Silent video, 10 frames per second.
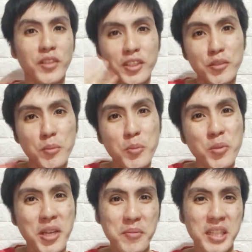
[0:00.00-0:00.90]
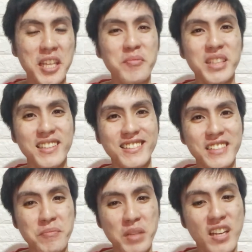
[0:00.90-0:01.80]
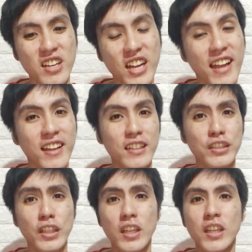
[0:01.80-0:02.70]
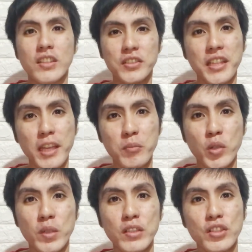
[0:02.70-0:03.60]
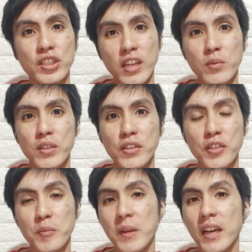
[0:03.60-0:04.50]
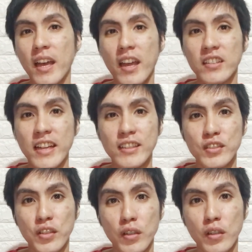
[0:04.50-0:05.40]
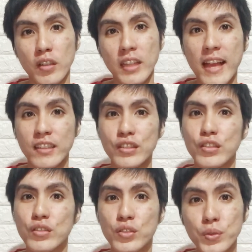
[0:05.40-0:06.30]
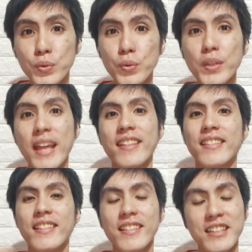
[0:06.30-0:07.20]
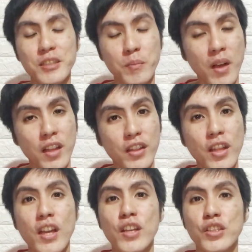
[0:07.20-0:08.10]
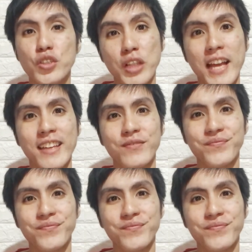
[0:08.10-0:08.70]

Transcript: Hello, Mabuhay. My name is Amir, and today I'm going to share with you yung mga errands ko last June and this month, July.